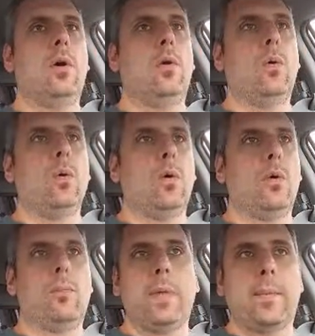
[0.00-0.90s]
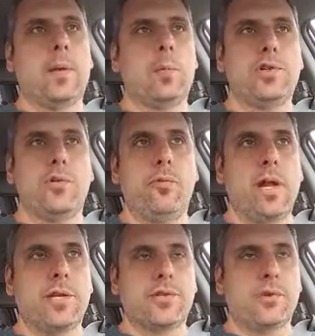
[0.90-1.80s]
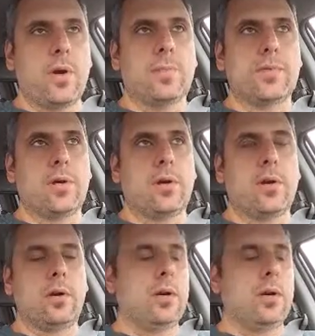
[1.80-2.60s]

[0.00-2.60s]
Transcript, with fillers: or maybe what you read in scripture.